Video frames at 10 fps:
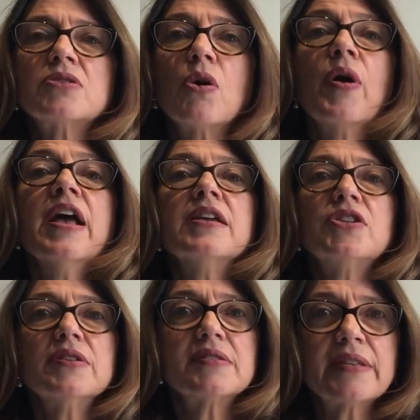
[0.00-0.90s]
So
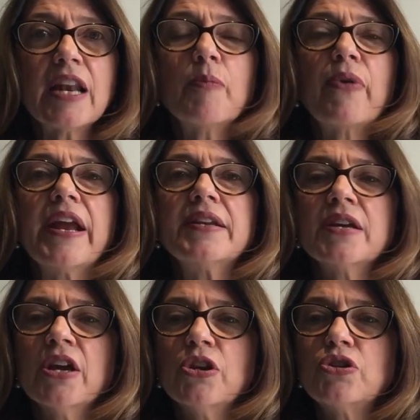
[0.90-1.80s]
to celebrate,
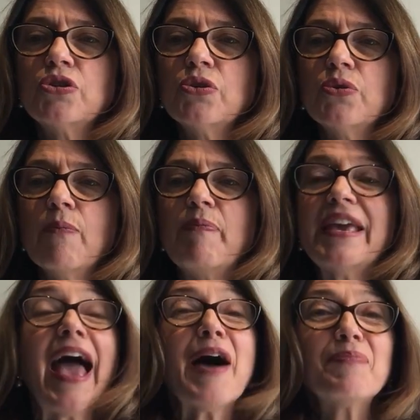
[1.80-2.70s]
to
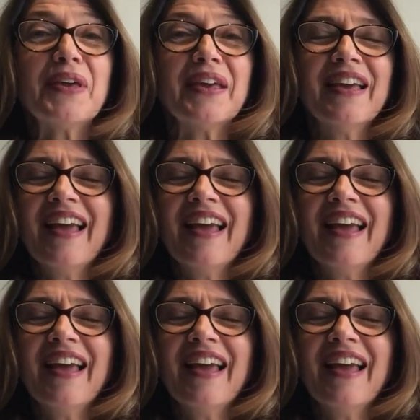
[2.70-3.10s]
be happy.